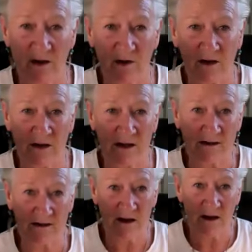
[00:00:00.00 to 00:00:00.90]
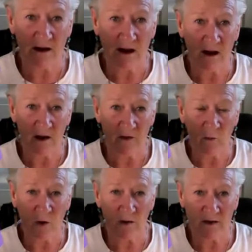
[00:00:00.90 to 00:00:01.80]
You can get the
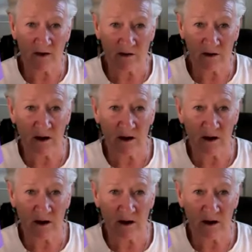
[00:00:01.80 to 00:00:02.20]
one that